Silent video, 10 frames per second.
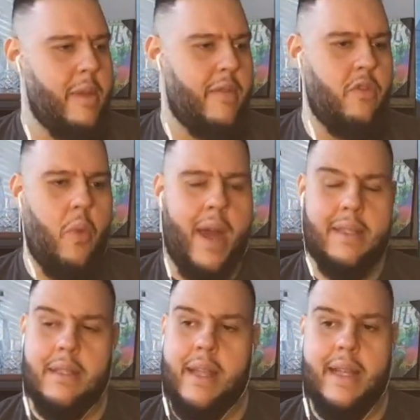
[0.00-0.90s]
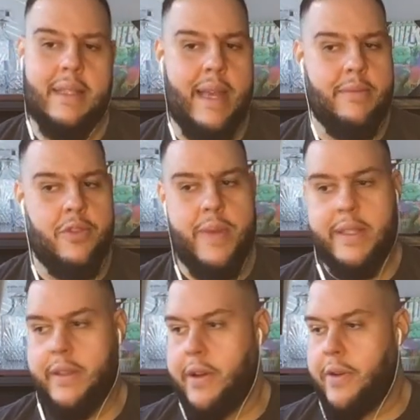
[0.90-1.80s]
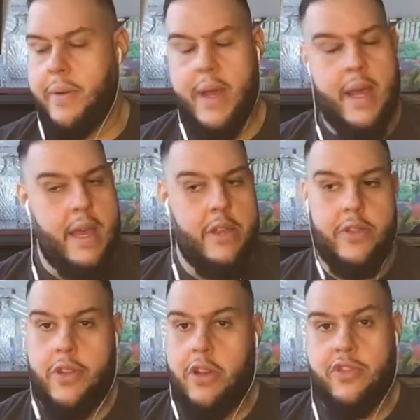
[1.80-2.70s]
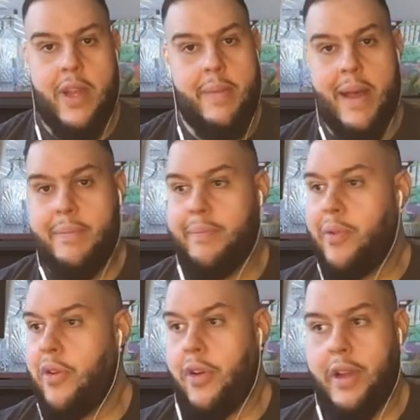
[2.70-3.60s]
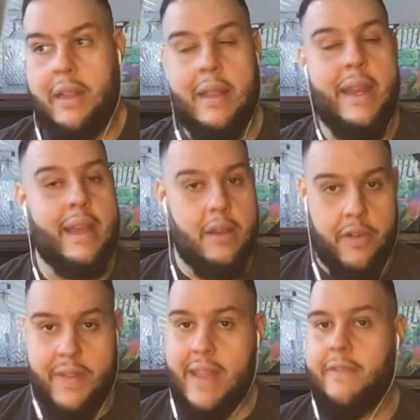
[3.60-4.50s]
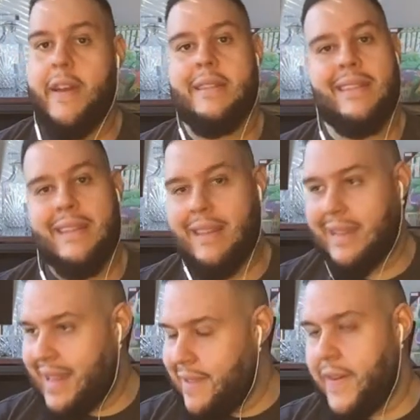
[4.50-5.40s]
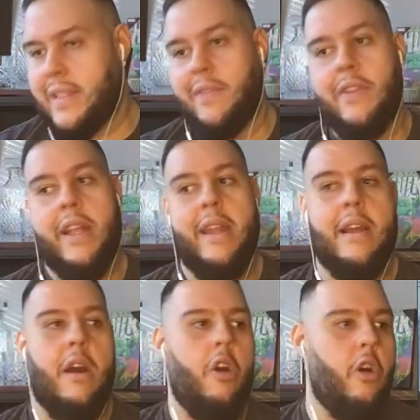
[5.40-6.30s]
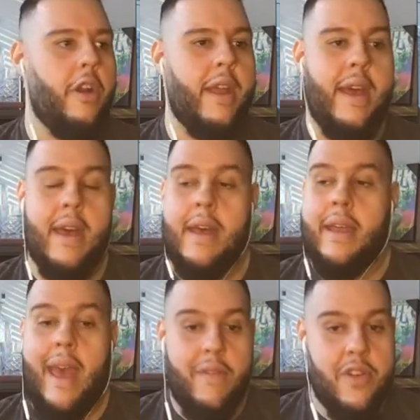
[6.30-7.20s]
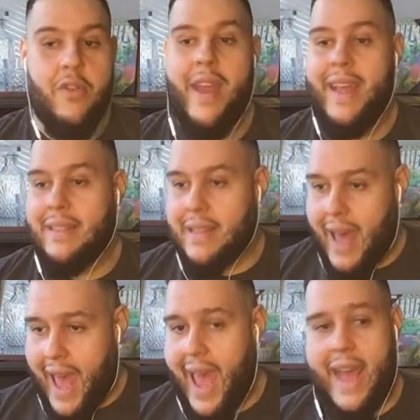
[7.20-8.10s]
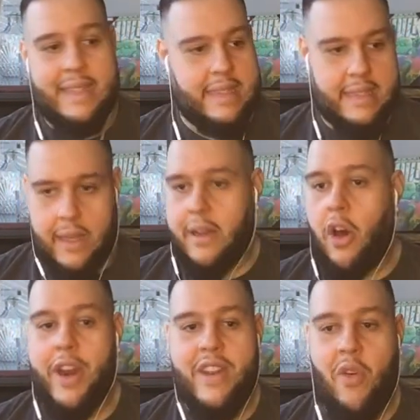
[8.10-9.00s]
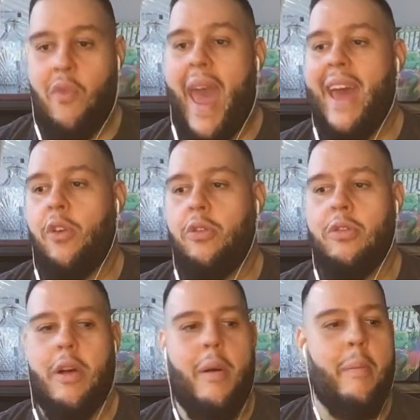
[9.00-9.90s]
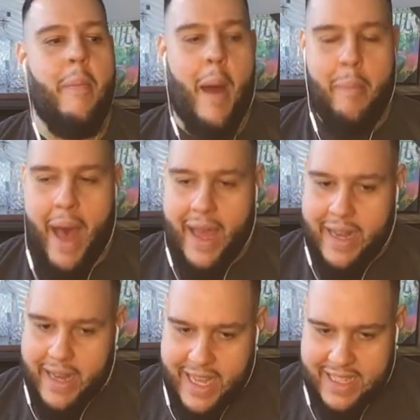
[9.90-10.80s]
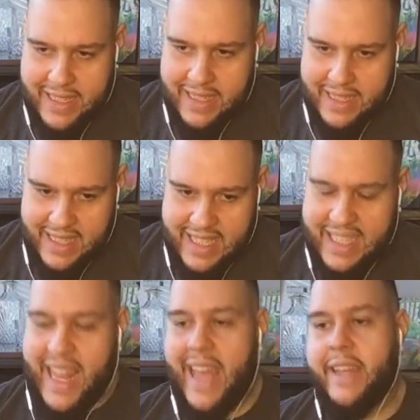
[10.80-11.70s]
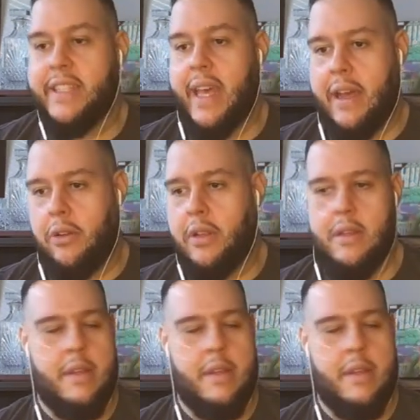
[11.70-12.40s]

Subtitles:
If you watched the Nets game 2 weeks ago, you saw Draymond put on a clinic of defensive clinic on Kevin Durant's ass, on the rattle upon his snake tail.